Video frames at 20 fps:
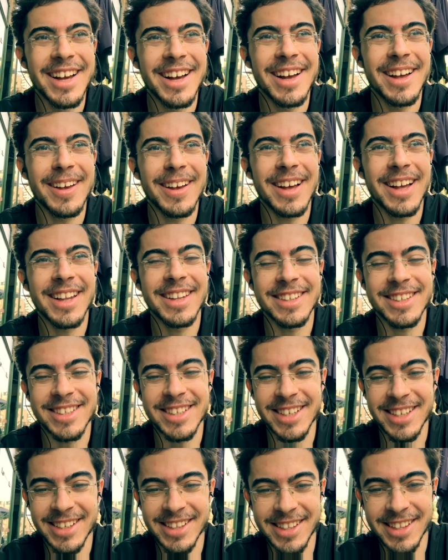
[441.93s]
I was
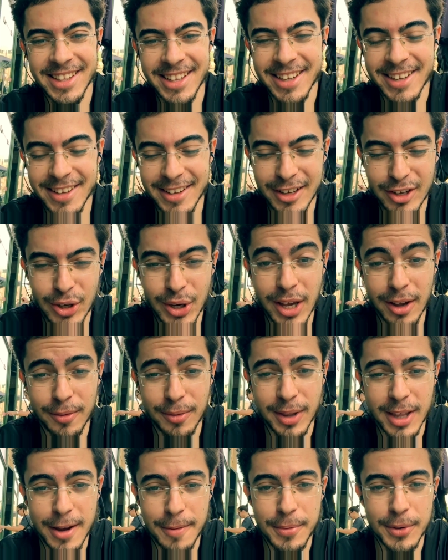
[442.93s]
seeing, uh, looking
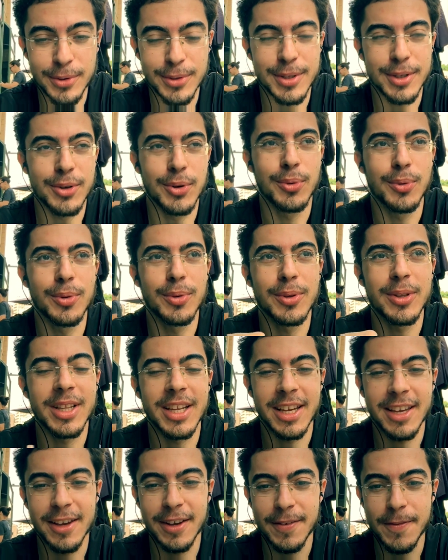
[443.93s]
for that person who will
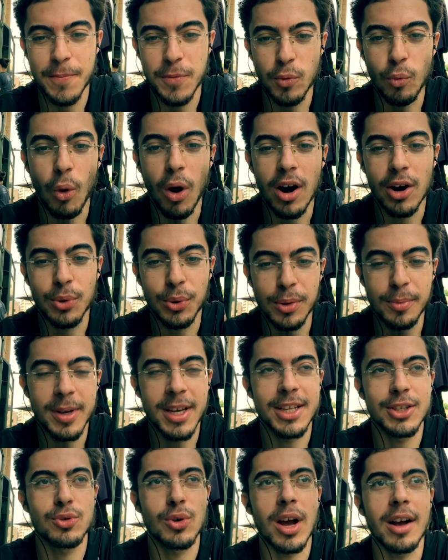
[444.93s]
like walk with me
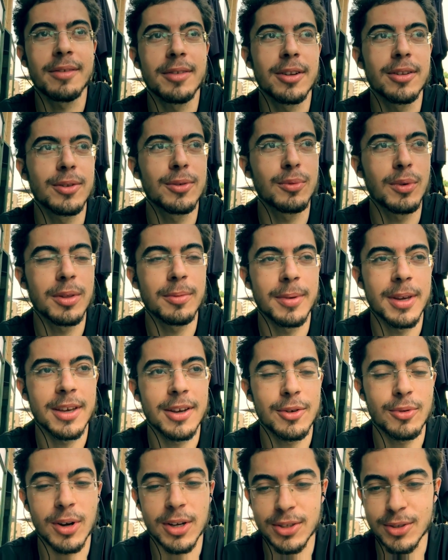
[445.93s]
and travel with me
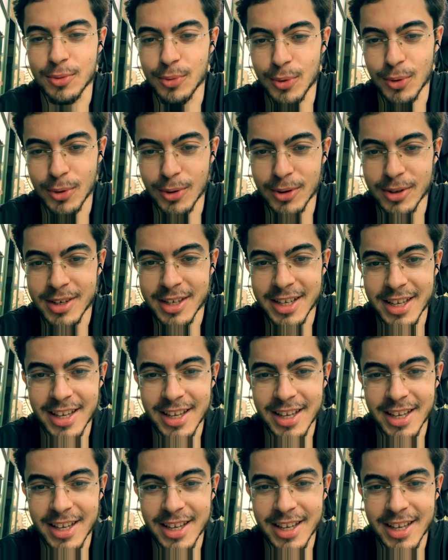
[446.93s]
across the world